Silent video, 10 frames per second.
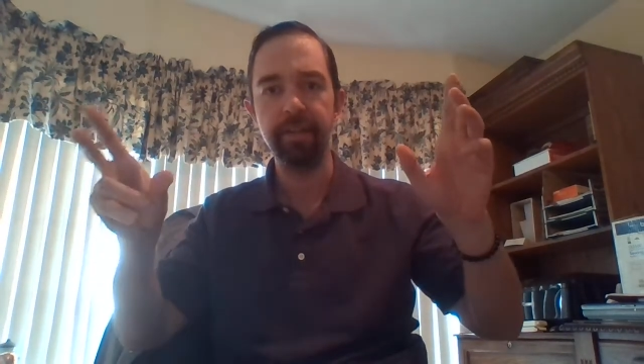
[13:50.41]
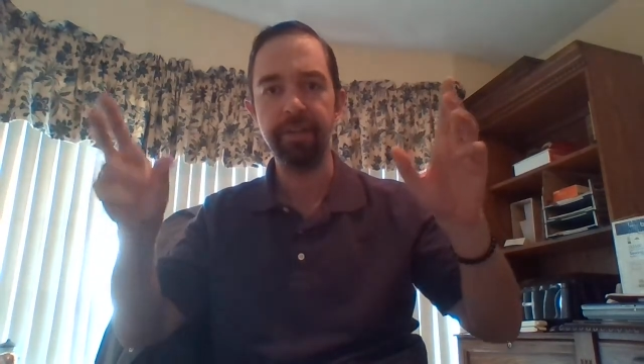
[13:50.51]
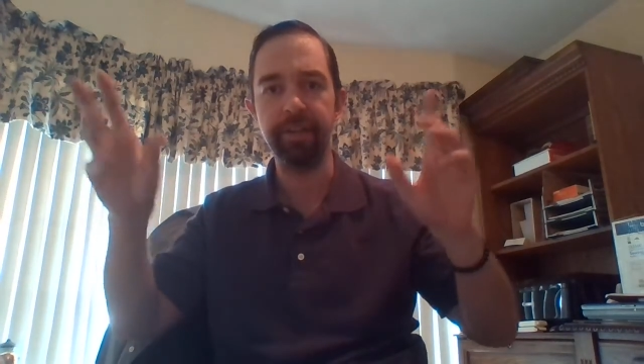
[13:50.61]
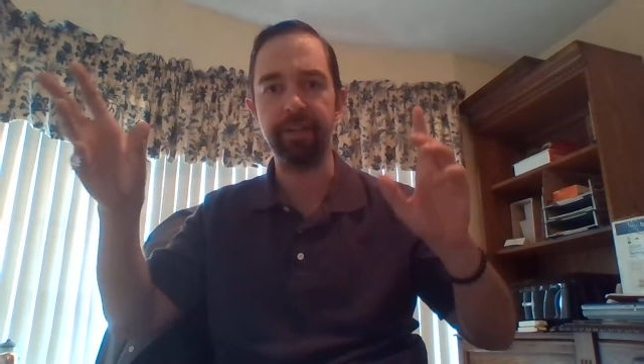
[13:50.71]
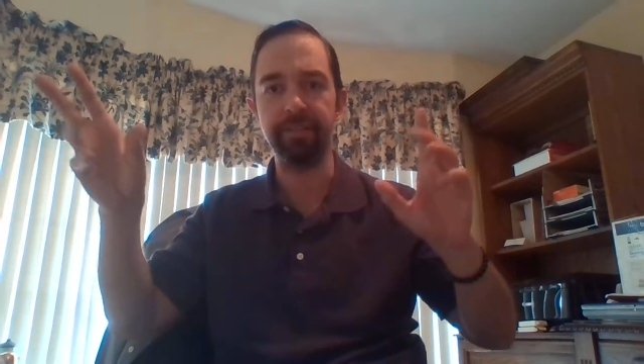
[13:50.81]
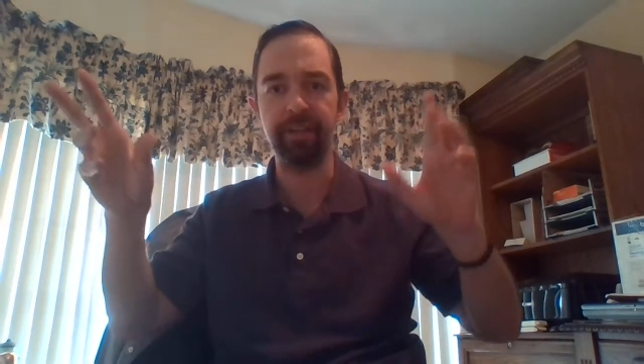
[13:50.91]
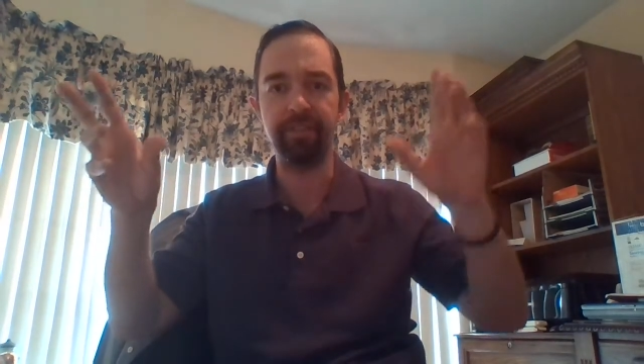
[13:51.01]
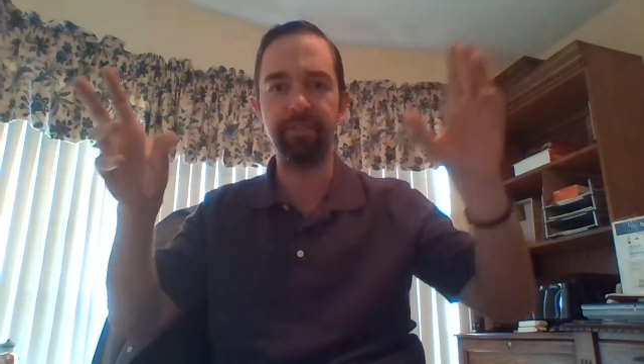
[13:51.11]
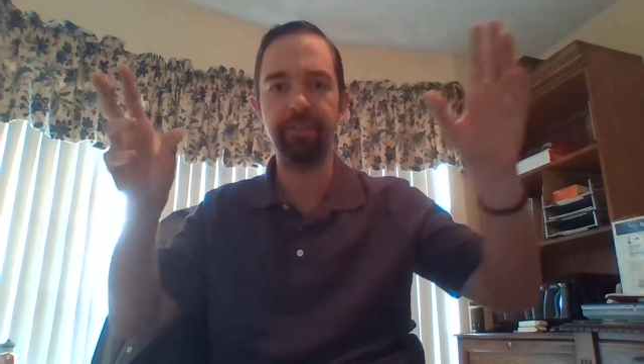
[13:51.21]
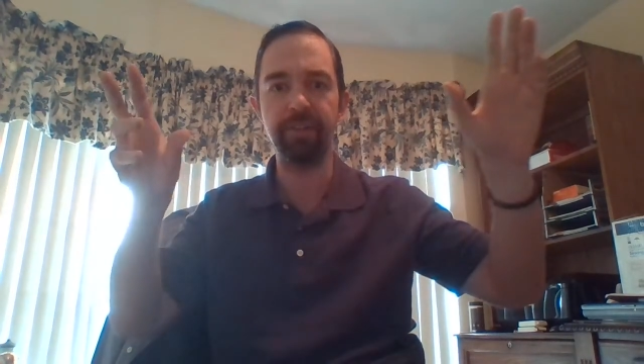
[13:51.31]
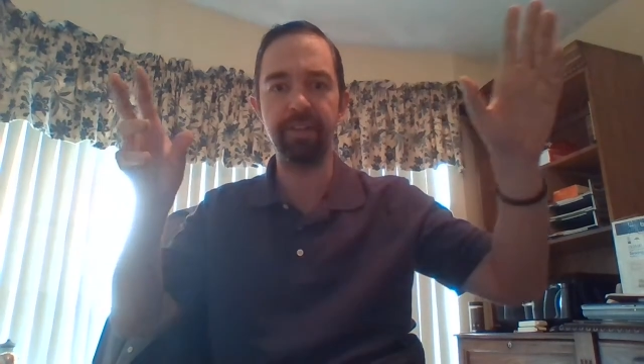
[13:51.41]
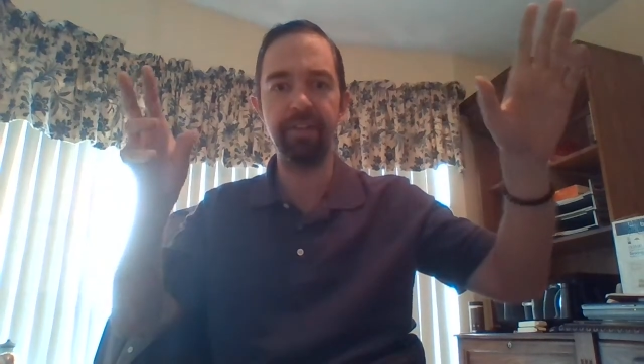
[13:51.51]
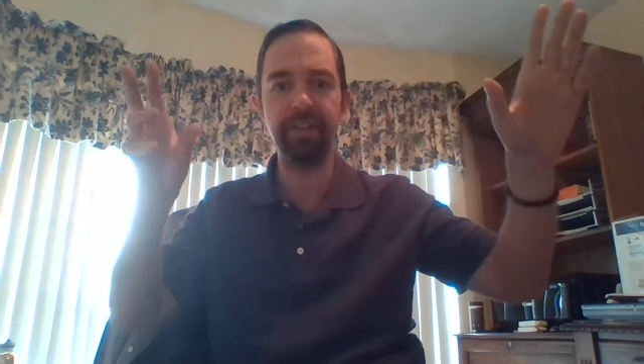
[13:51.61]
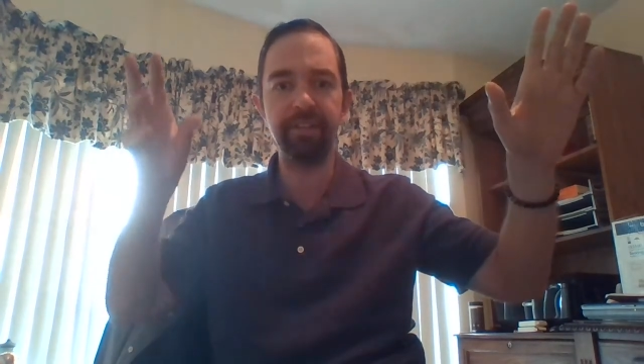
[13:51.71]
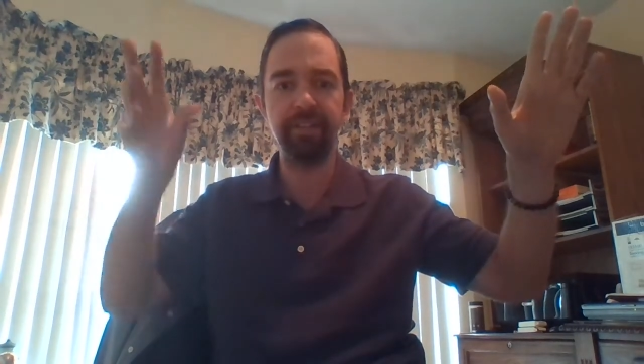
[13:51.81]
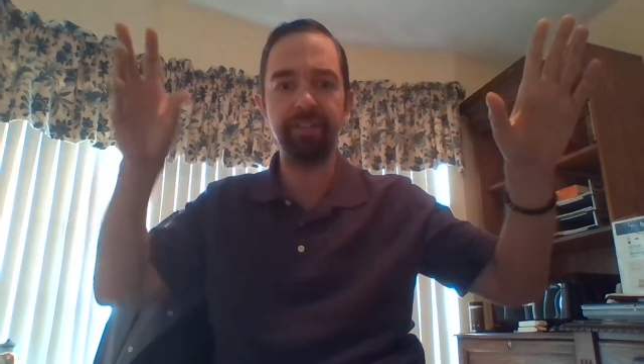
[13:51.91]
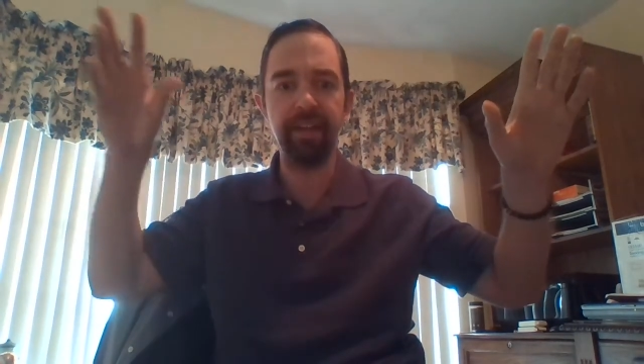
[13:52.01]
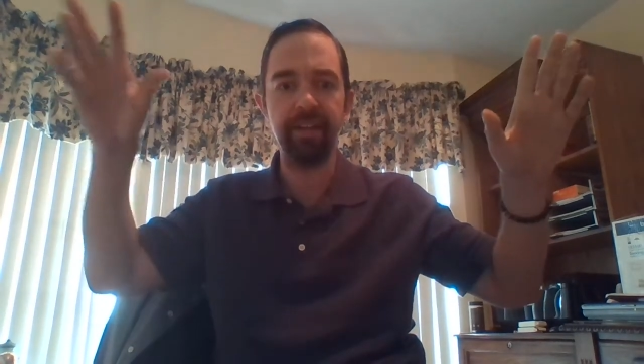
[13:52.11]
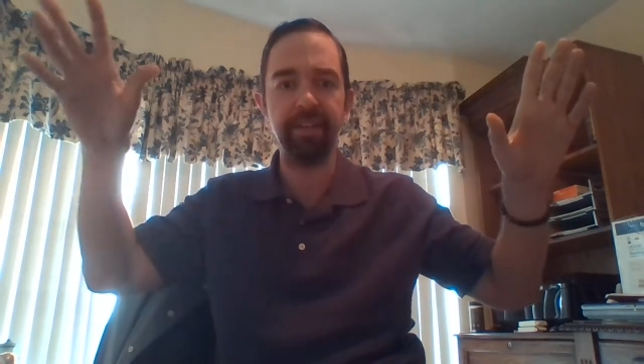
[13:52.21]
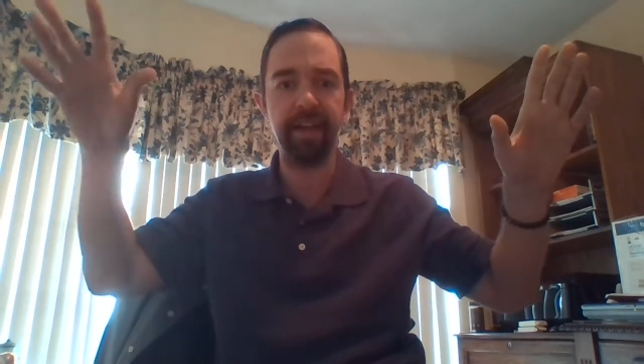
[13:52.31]
things, out of different this
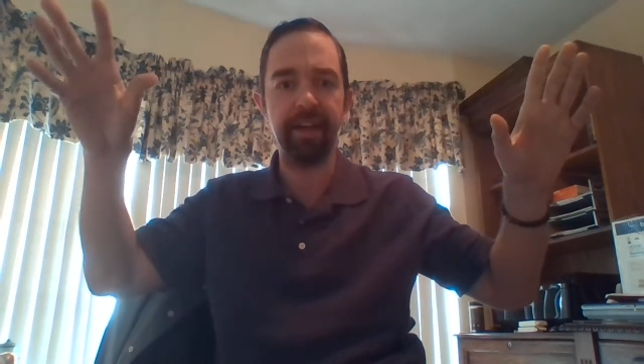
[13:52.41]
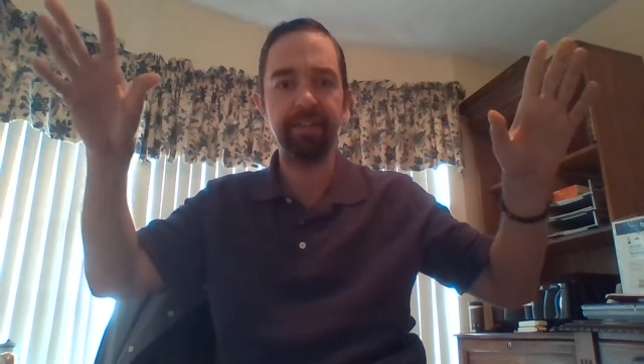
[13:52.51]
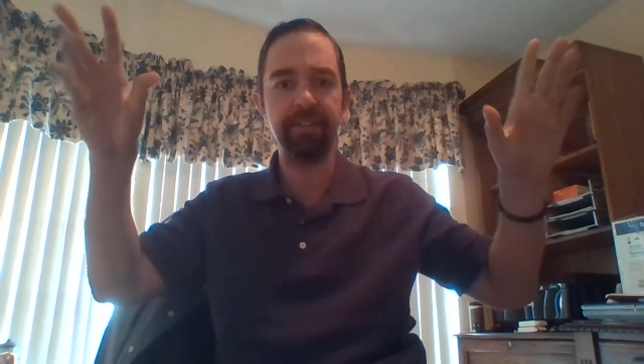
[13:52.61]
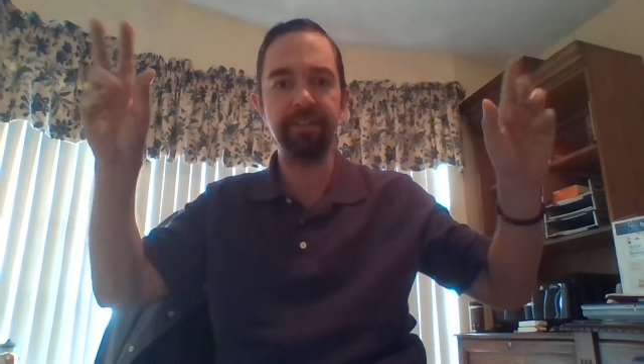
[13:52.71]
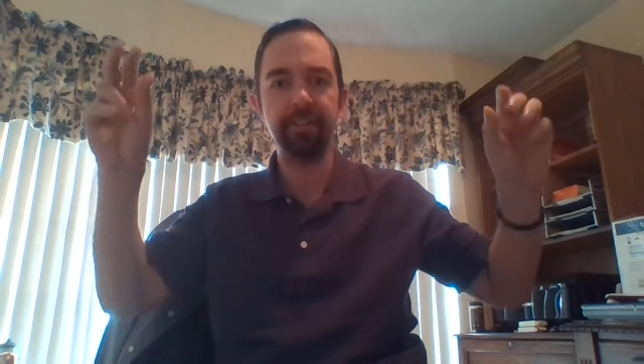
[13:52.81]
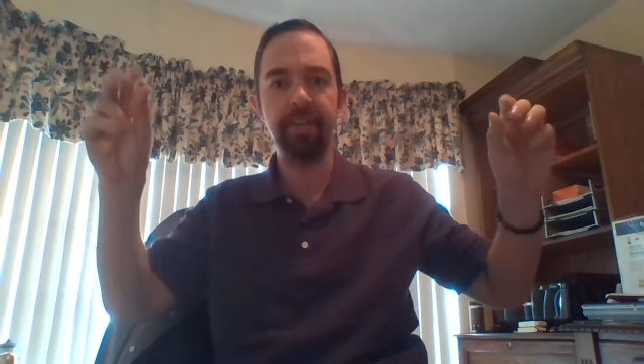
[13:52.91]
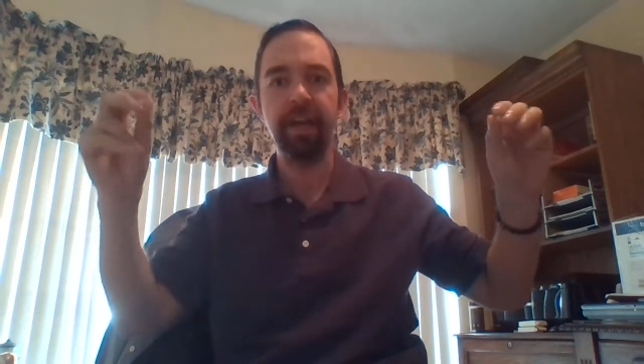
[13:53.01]
and that's.